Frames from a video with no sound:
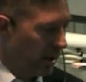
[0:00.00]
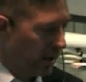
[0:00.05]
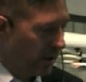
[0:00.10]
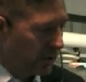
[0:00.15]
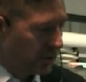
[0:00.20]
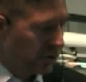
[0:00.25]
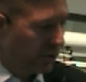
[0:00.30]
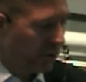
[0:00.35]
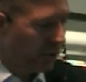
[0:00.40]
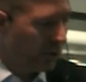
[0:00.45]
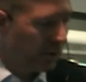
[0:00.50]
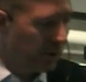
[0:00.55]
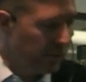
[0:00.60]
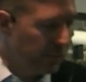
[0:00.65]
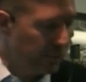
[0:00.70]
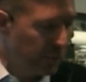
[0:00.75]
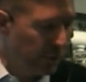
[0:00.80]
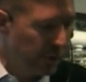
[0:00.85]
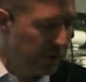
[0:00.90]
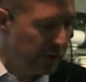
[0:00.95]
So
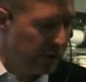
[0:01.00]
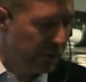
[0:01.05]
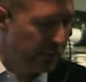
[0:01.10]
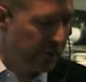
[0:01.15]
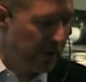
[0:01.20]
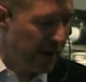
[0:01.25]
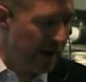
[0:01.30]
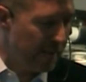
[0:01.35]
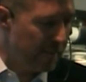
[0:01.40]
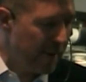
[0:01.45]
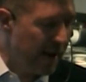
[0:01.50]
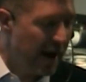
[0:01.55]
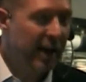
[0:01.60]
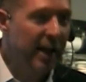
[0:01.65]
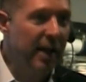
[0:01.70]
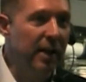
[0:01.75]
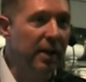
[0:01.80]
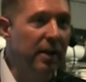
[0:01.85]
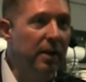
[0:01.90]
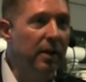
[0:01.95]
if you have
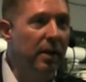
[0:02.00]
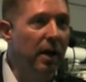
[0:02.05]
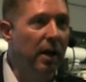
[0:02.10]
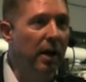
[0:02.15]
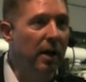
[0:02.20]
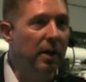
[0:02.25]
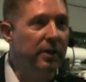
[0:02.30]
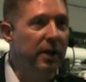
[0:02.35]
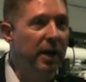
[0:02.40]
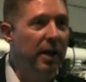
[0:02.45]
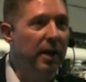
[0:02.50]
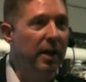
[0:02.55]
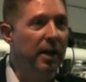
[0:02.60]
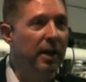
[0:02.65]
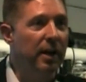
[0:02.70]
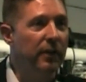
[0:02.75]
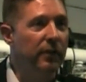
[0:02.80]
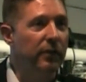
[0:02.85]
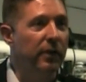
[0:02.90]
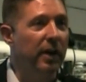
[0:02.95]
back-end data
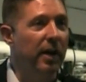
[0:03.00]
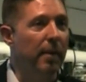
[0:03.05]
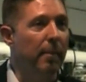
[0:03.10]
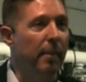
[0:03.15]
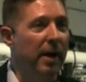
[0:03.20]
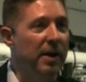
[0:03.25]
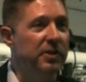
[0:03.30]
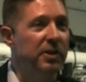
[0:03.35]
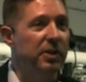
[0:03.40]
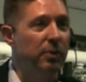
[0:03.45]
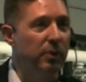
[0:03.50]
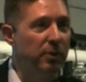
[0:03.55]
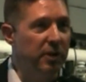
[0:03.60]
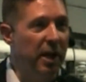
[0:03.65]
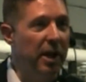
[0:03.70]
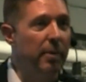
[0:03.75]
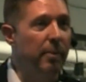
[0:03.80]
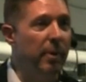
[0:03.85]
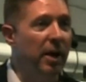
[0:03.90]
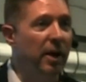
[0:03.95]
in, say, a MySQL
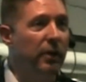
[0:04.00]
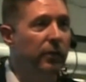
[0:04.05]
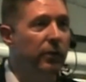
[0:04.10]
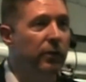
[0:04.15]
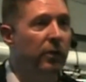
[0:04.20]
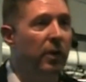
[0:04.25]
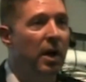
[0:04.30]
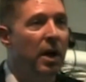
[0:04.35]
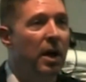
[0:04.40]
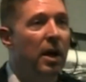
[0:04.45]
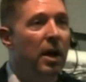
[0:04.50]
database,